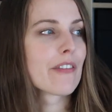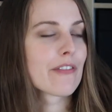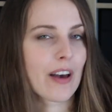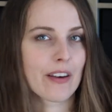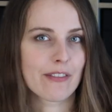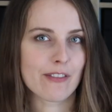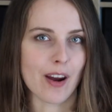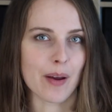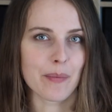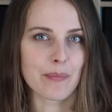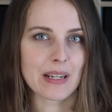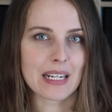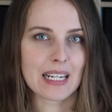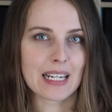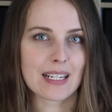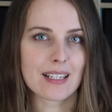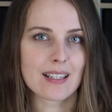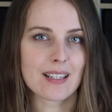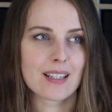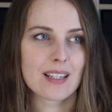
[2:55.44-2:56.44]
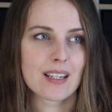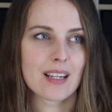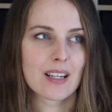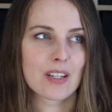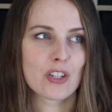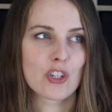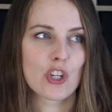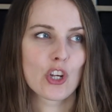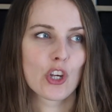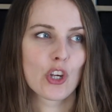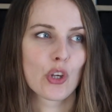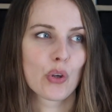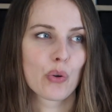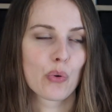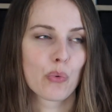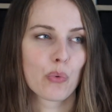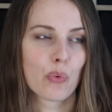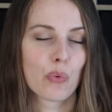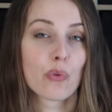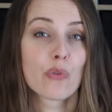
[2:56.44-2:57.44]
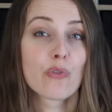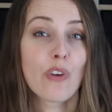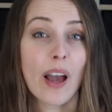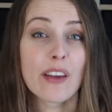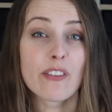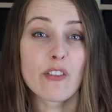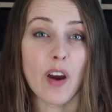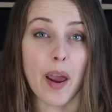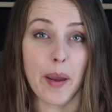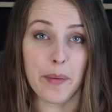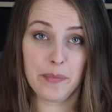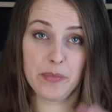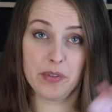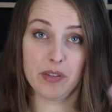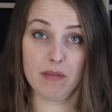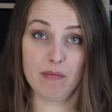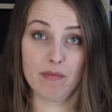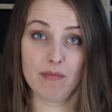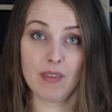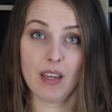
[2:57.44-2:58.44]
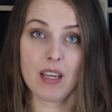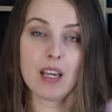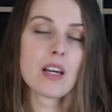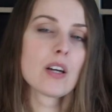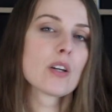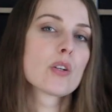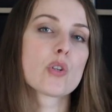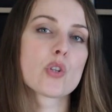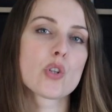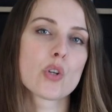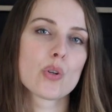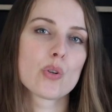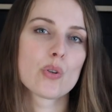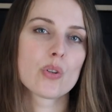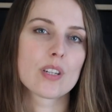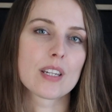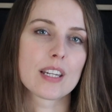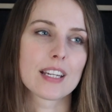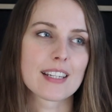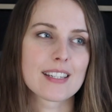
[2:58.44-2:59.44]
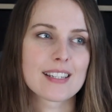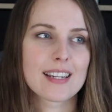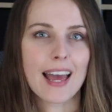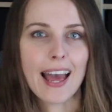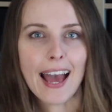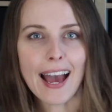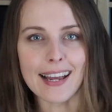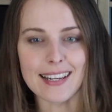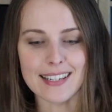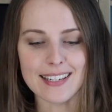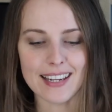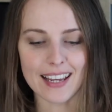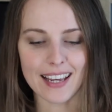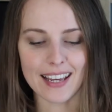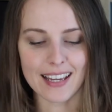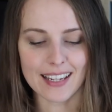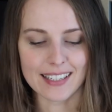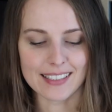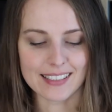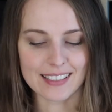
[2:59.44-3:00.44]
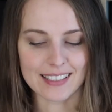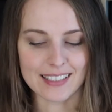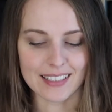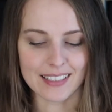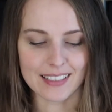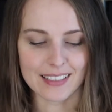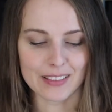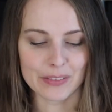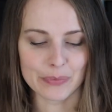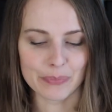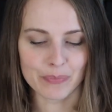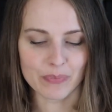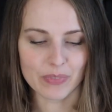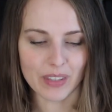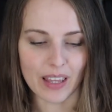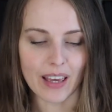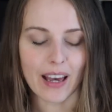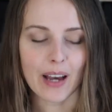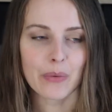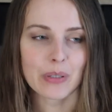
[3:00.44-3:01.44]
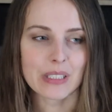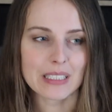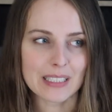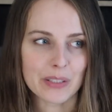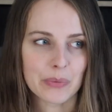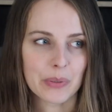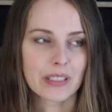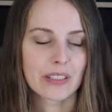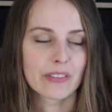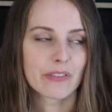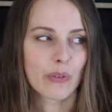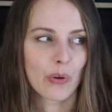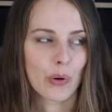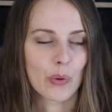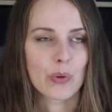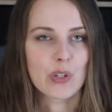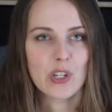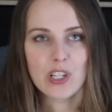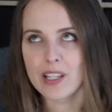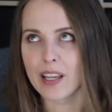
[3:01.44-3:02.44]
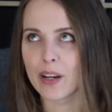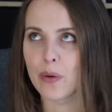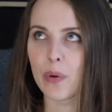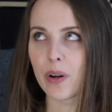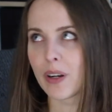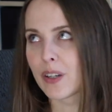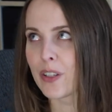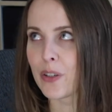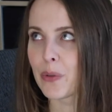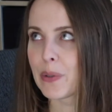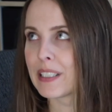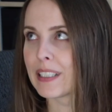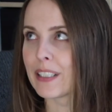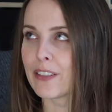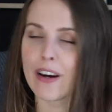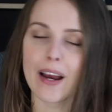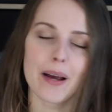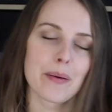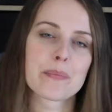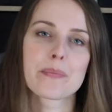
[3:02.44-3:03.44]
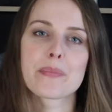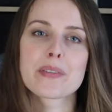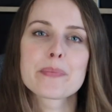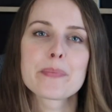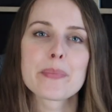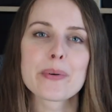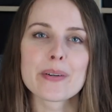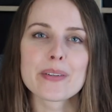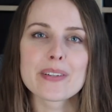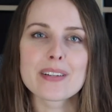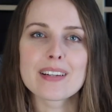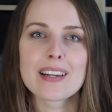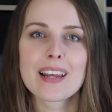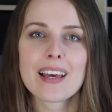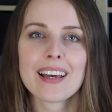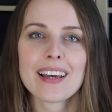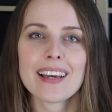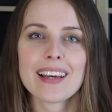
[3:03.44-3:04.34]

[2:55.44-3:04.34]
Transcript: five gram minis to five grams to knit a hat, and um, yeah, I will need twenty-four, which is like one hundred twenty grams, but